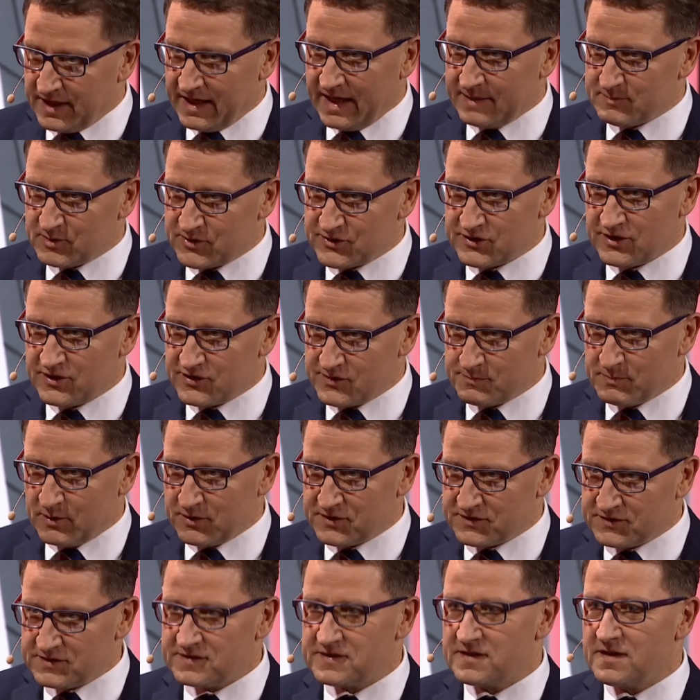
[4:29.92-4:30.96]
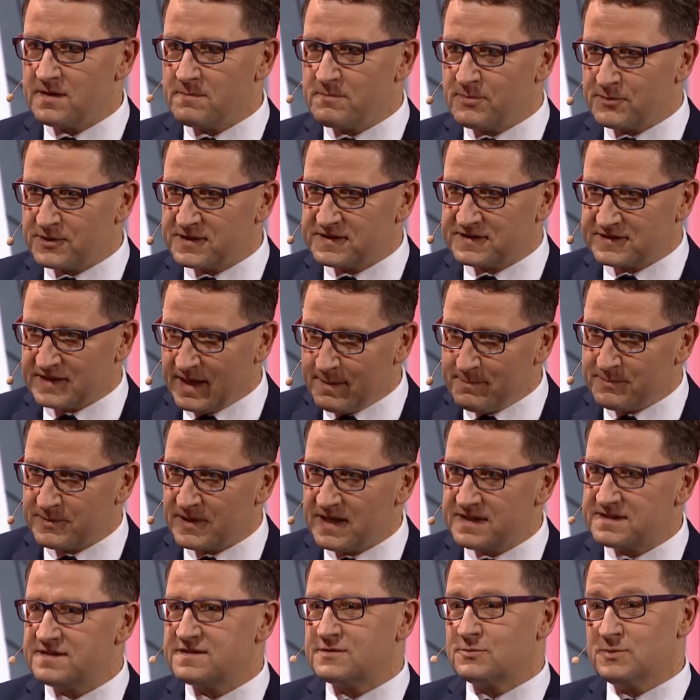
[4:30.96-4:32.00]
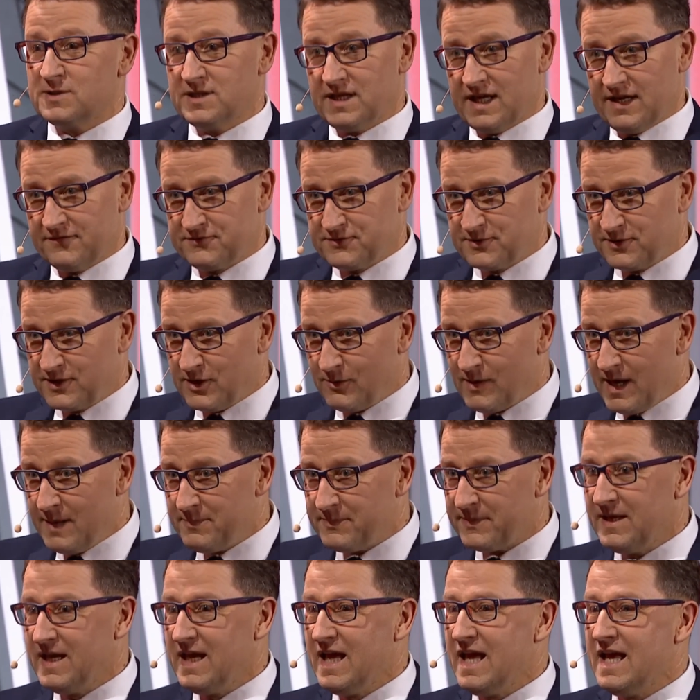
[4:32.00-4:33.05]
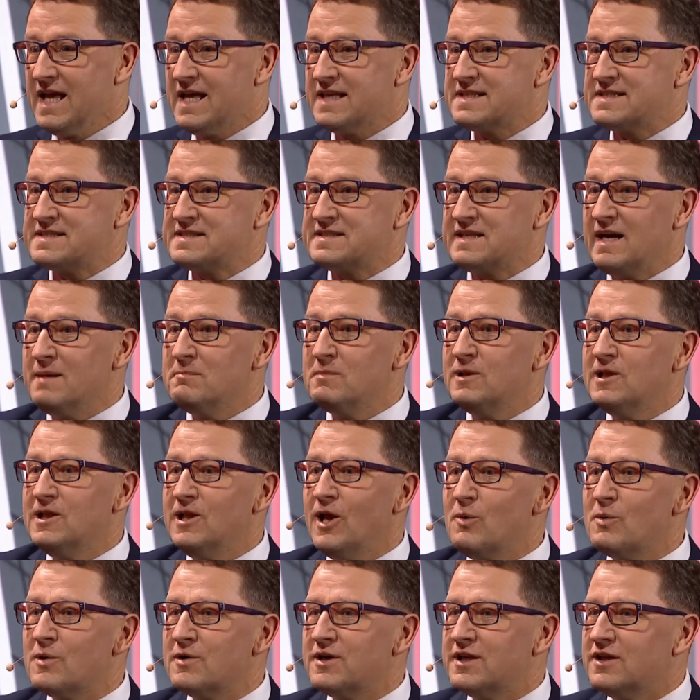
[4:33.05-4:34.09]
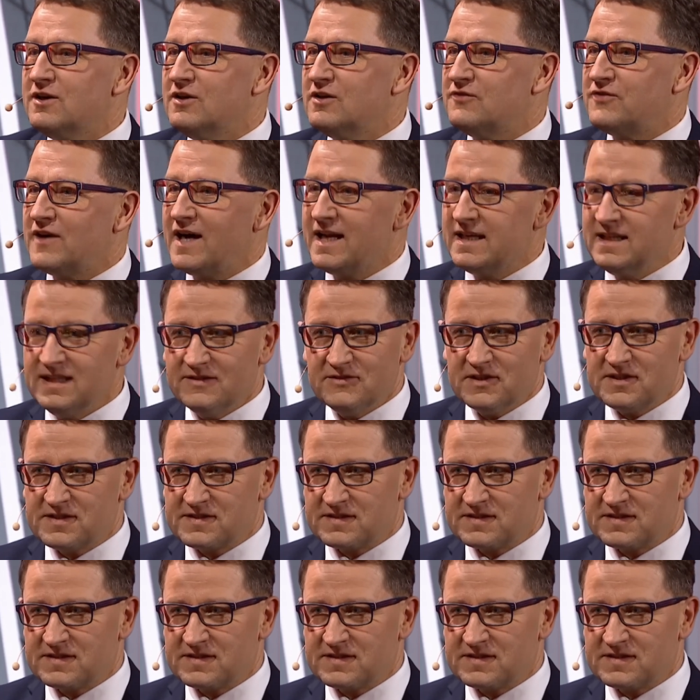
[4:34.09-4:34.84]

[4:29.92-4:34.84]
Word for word: climate change policies, some prices will have to go up, some lowering of our living